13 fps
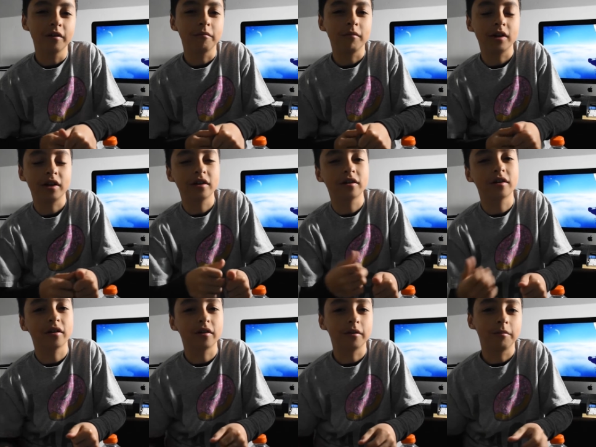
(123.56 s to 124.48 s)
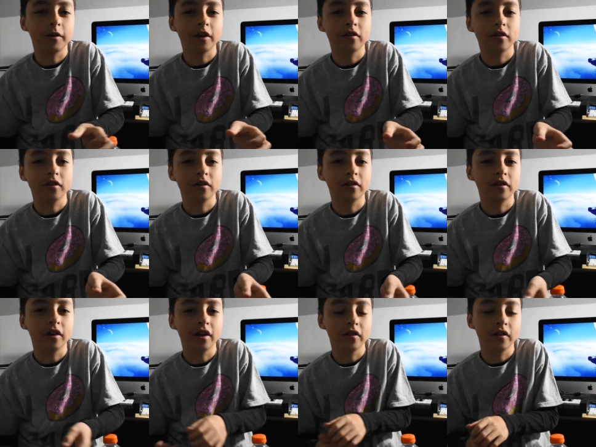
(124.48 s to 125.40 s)
made it to the bases,
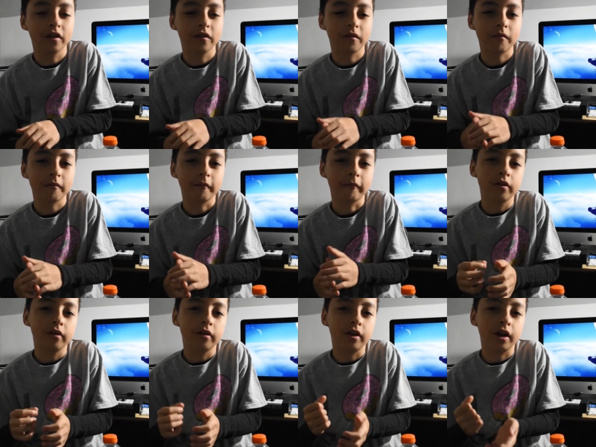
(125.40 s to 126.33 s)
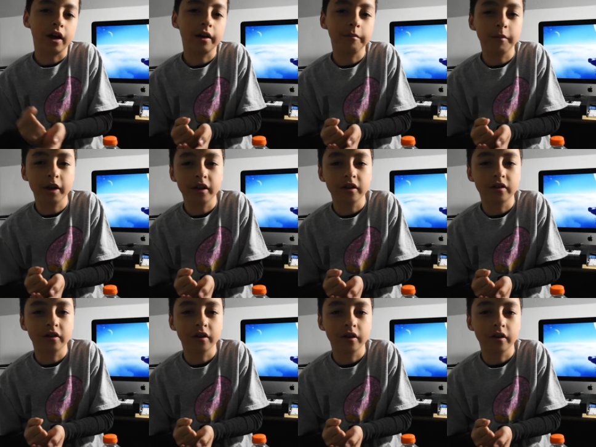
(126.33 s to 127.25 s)
and then I made it
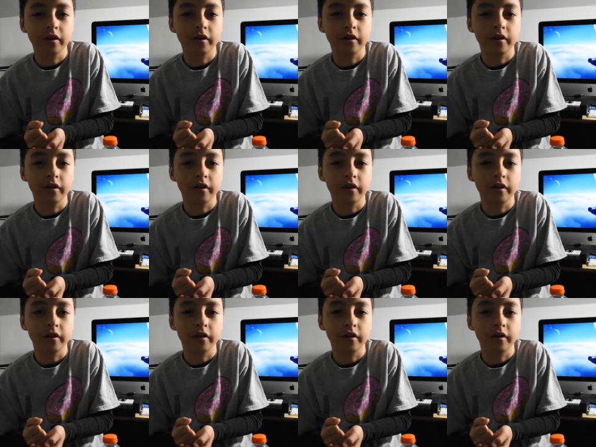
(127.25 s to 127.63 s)
to